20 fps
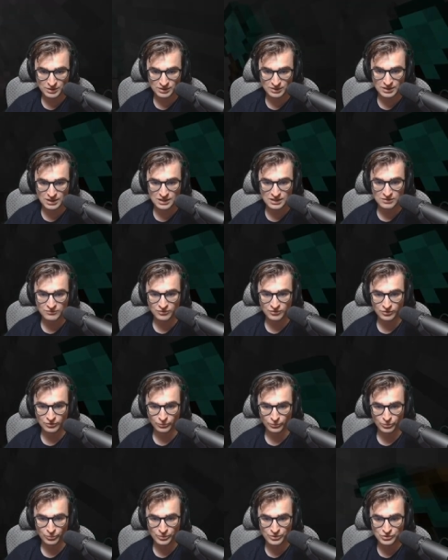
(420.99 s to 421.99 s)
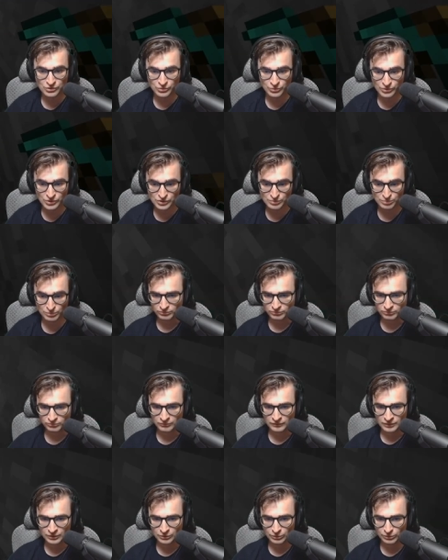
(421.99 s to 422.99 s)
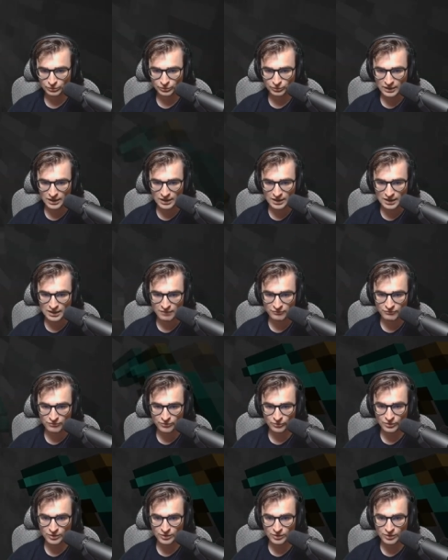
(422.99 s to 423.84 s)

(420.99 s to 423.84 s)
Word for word: light up those caves. The less non-slime